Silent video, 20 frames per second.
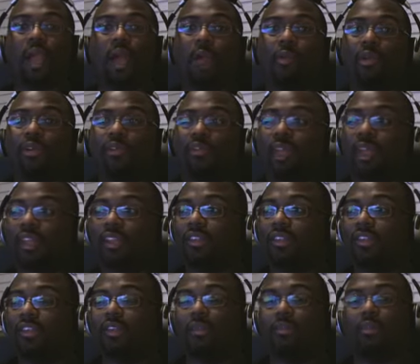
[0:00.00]
I would have liked
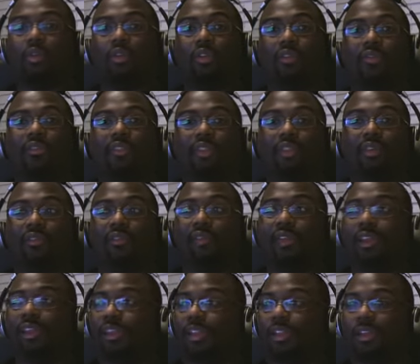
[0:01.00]
to see a more definitive
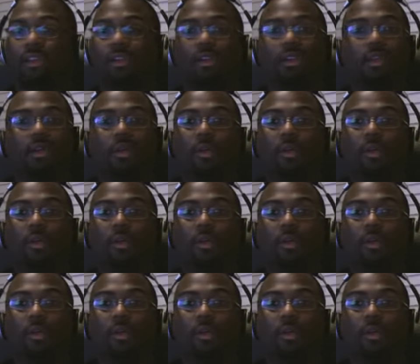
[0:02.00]
ending.